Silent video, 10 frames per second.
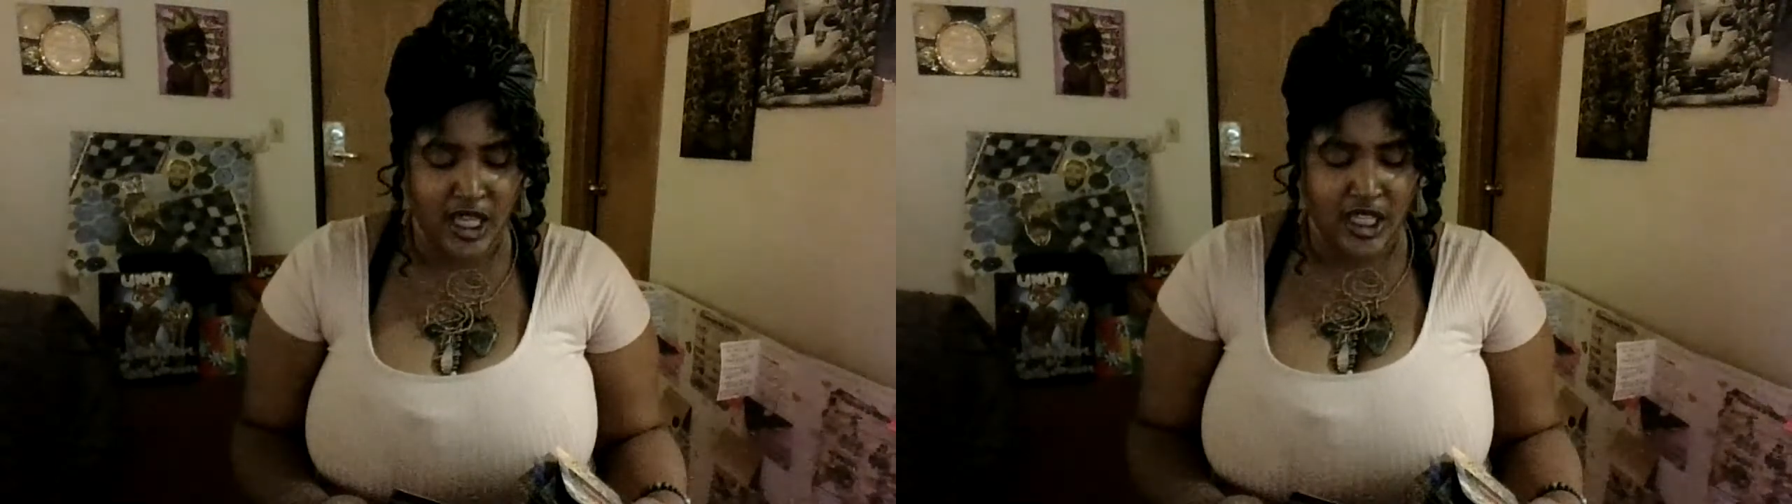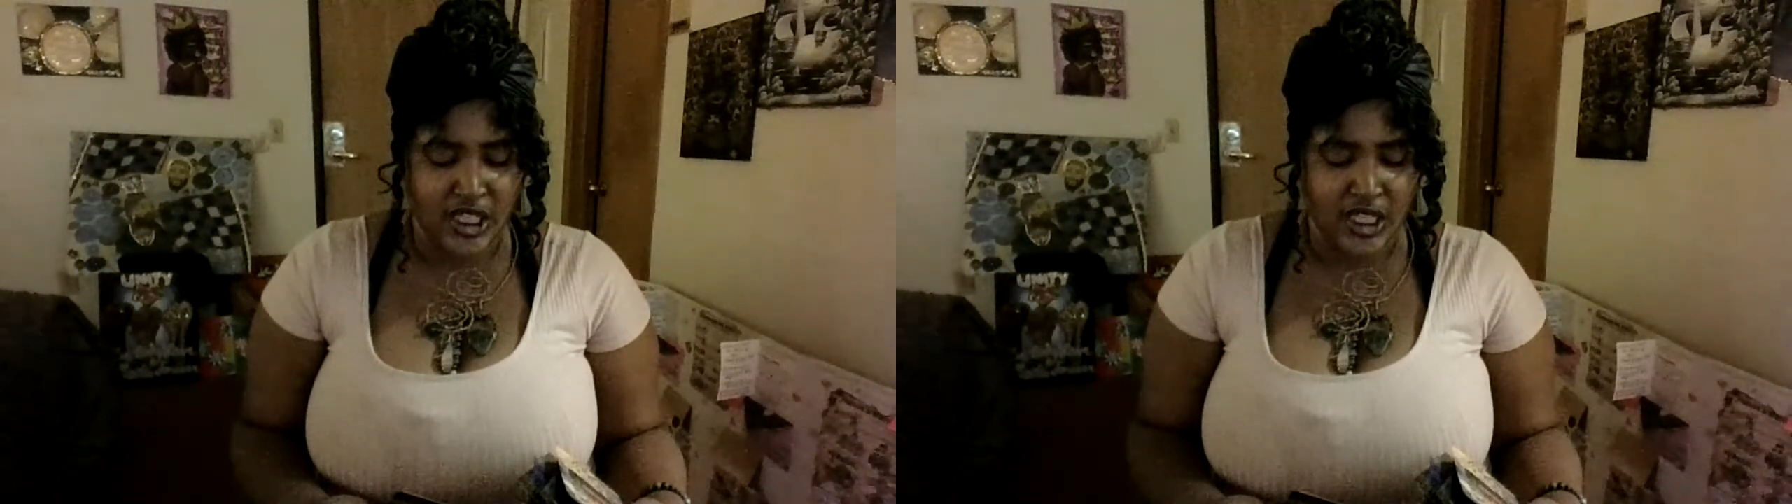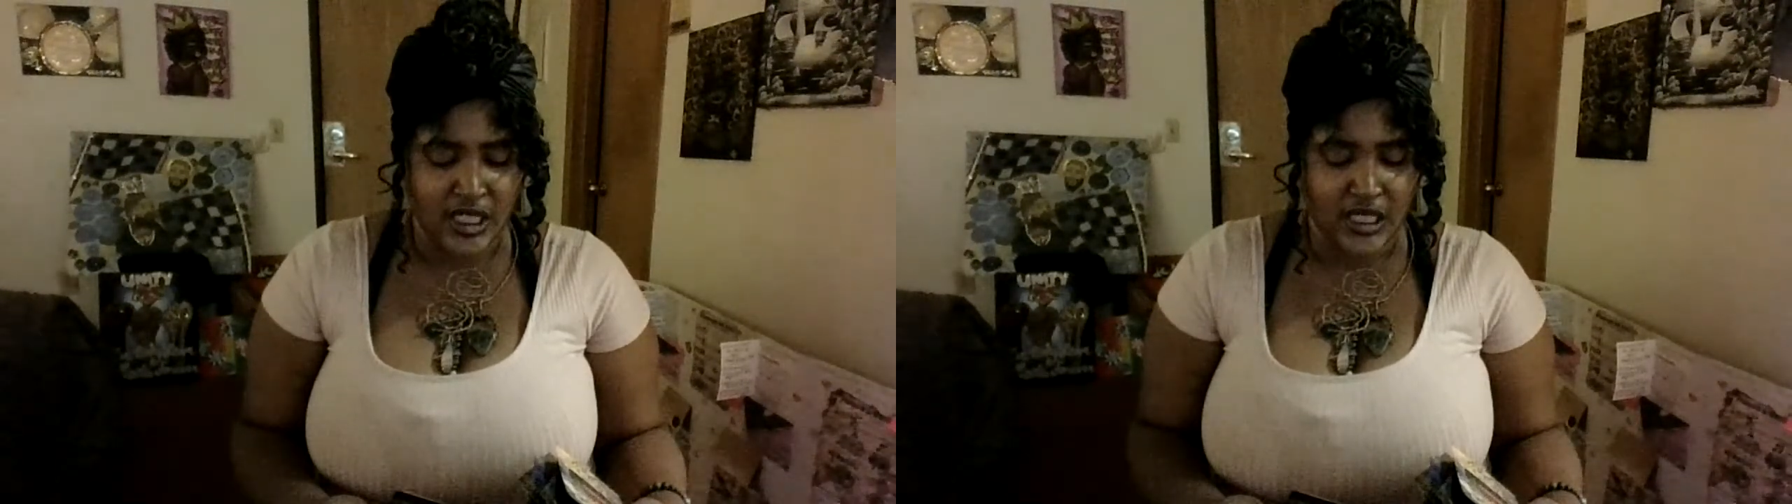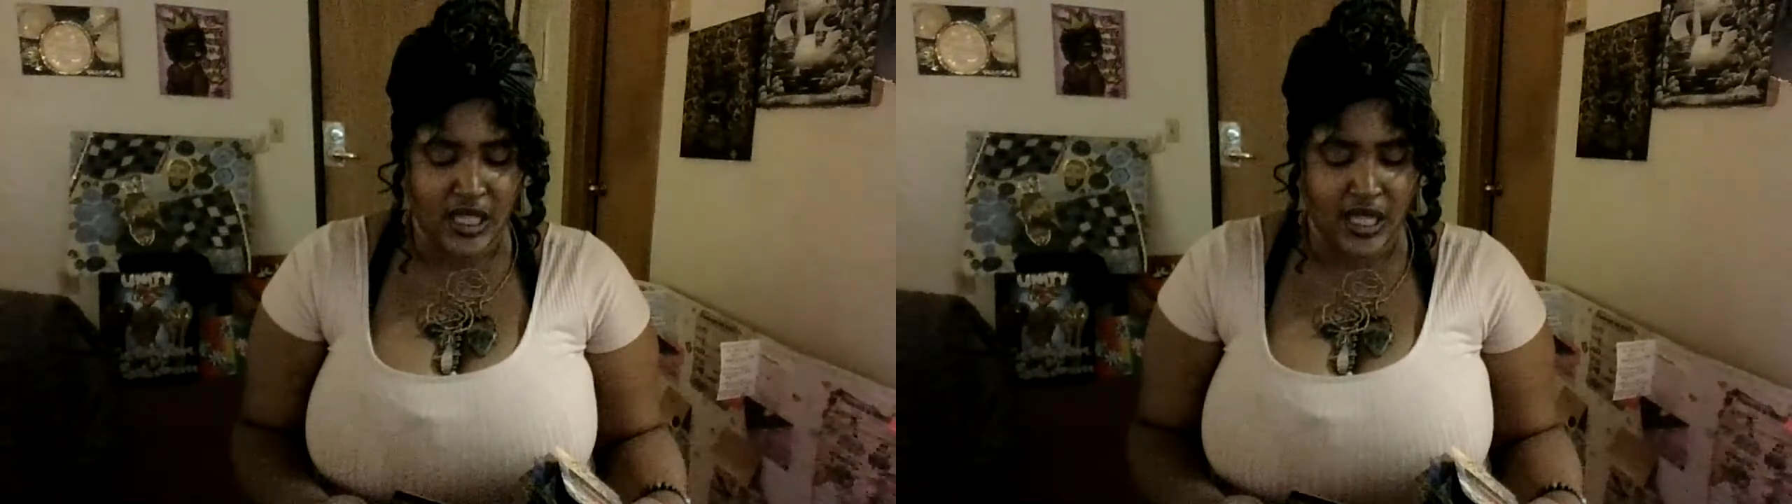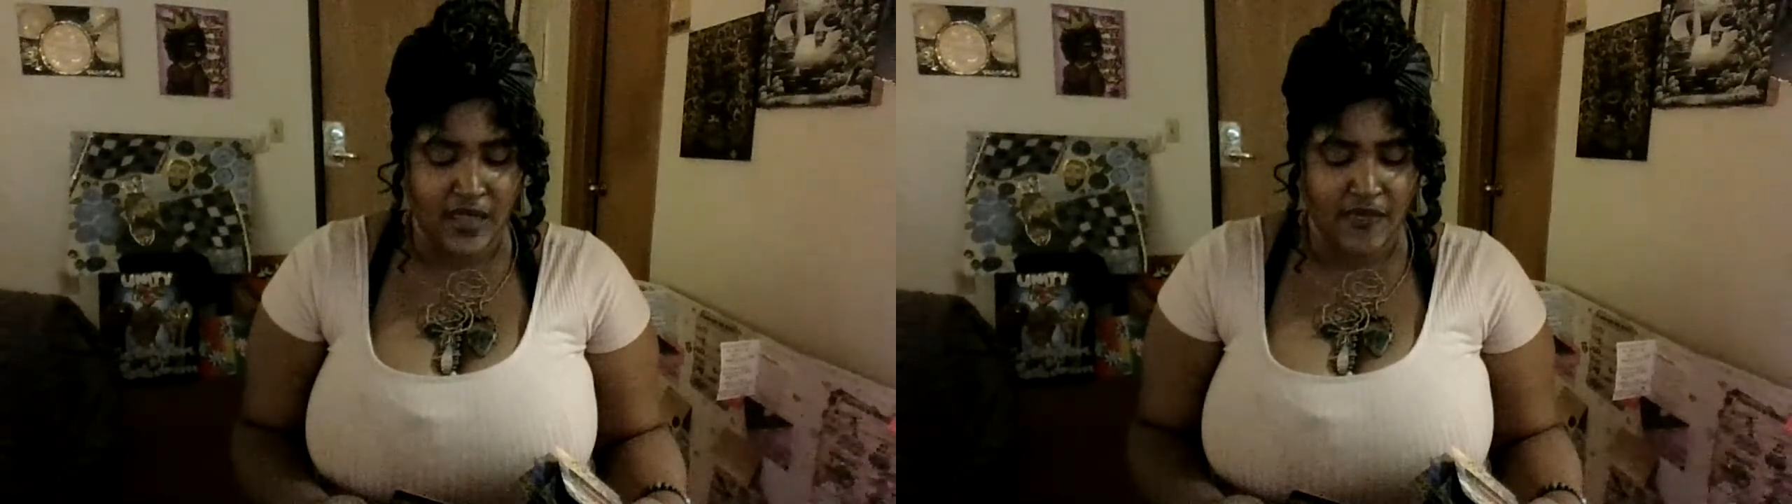She
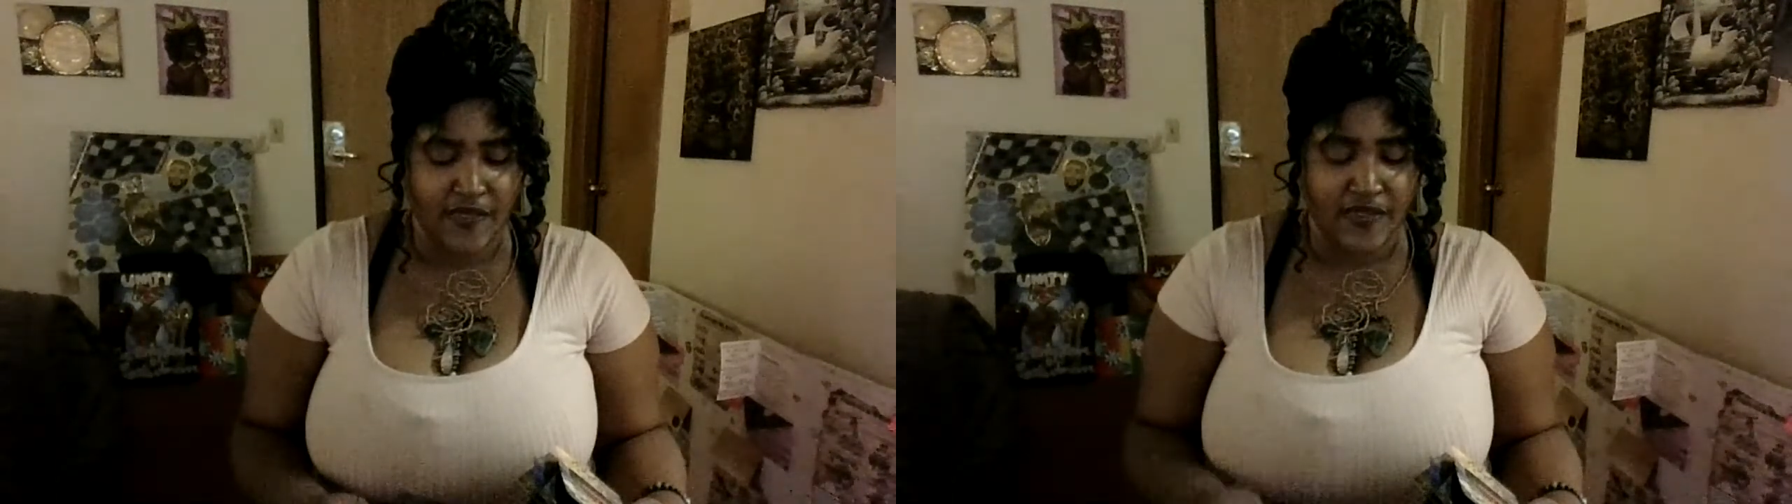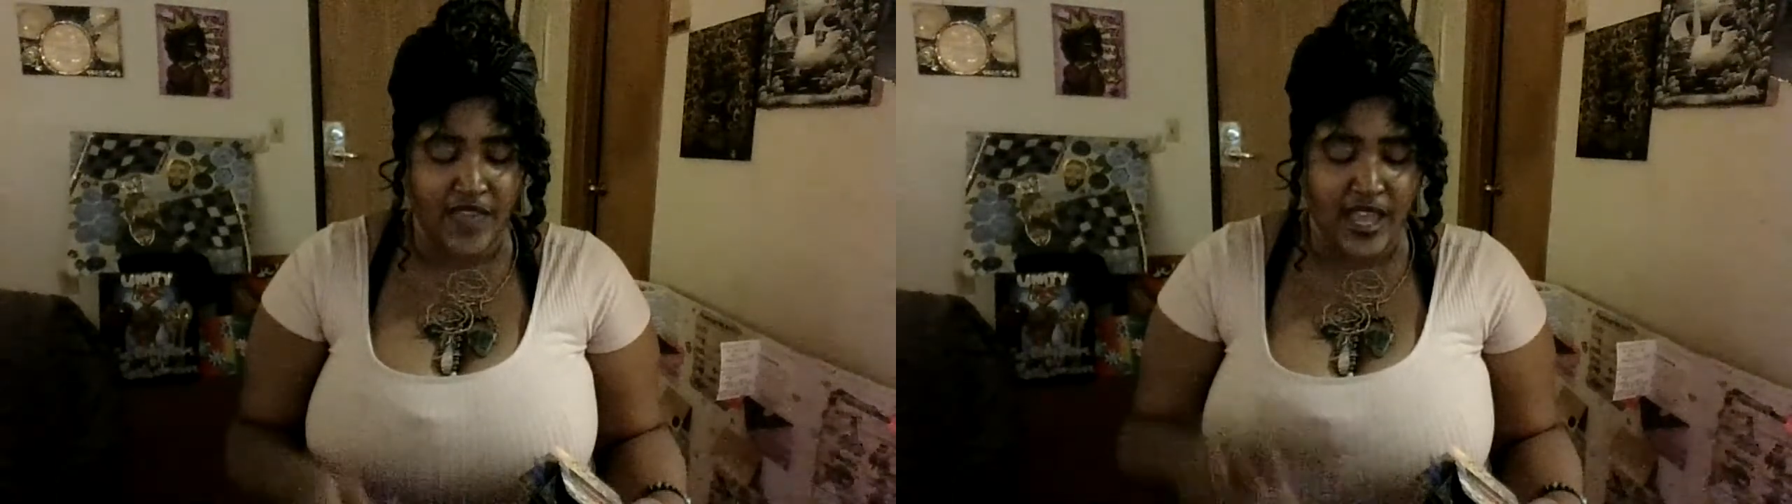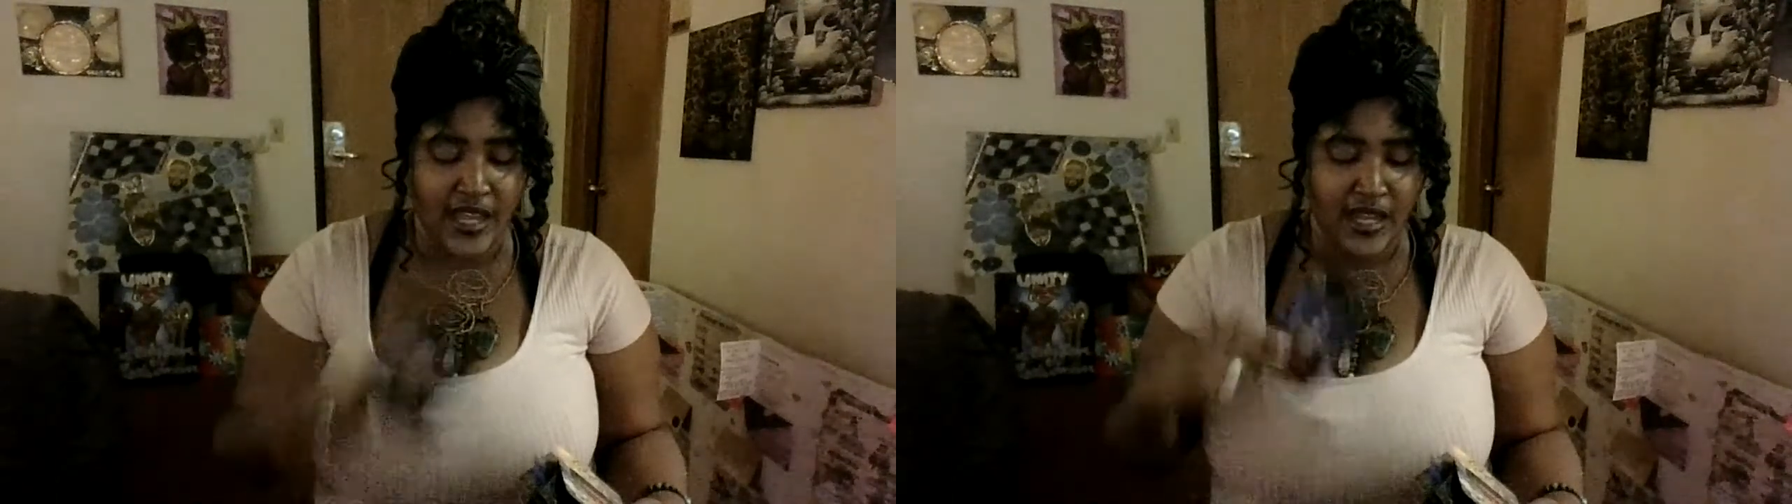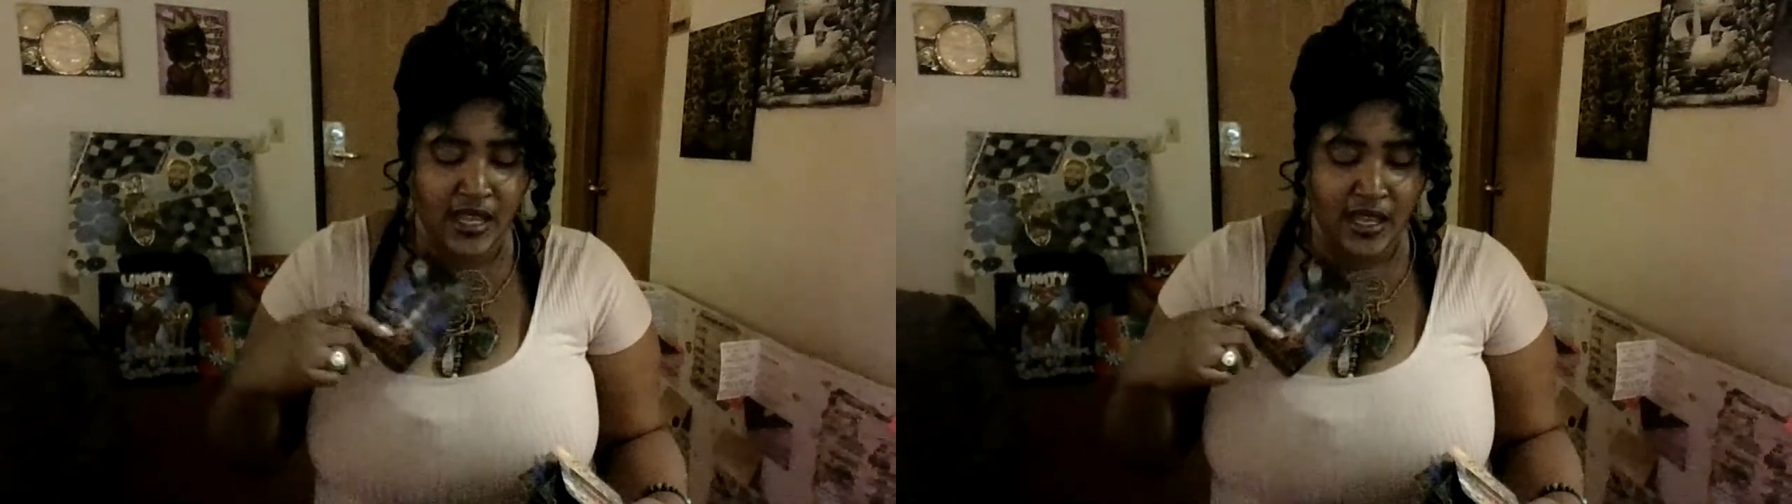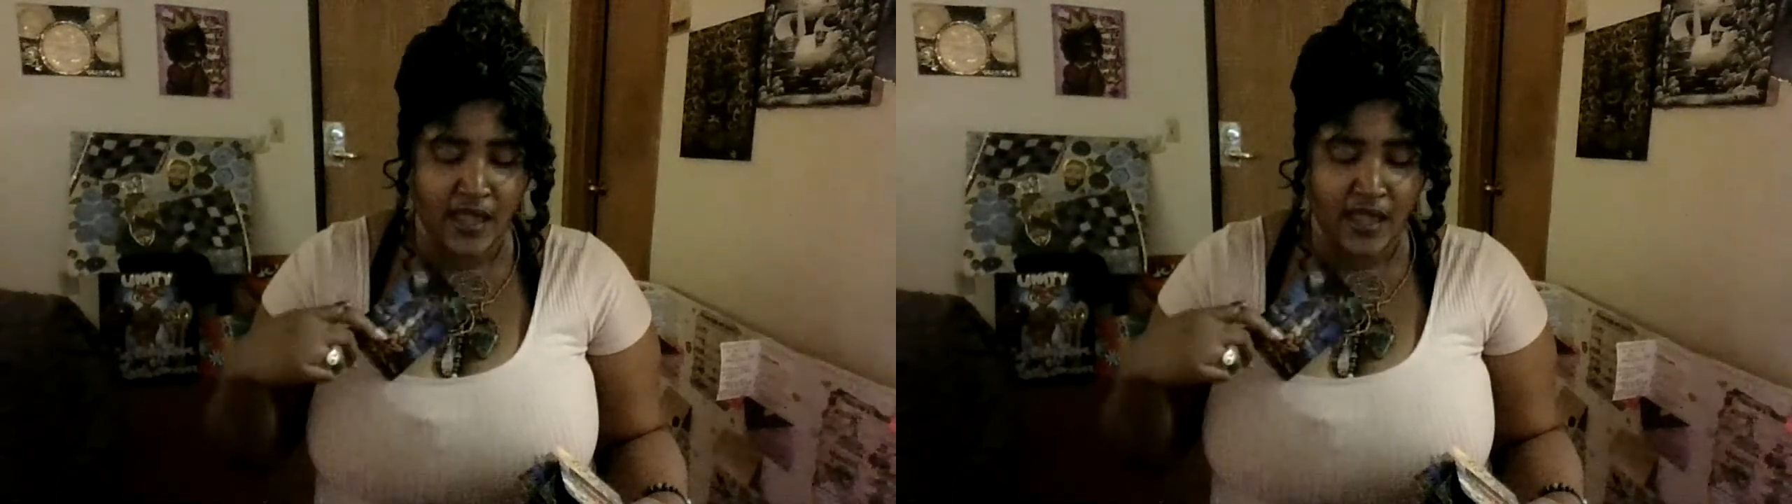said, thank